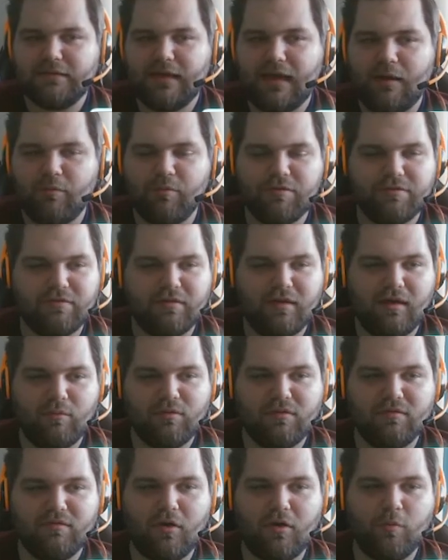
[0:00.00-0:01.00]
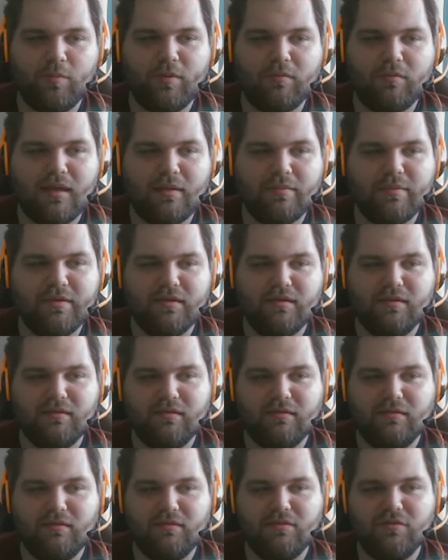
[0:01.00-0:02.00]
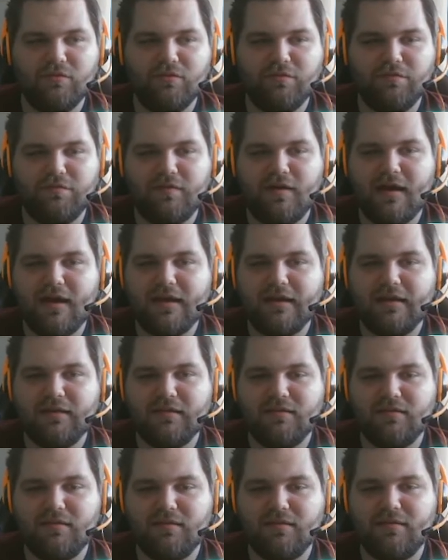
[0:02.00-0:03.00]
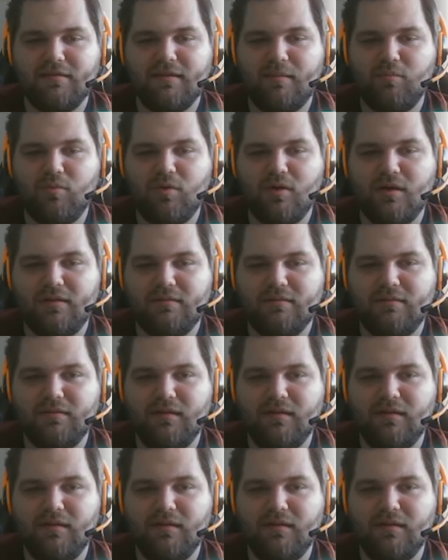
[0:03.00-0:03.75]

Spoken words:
I was hoping maybe to find somewhat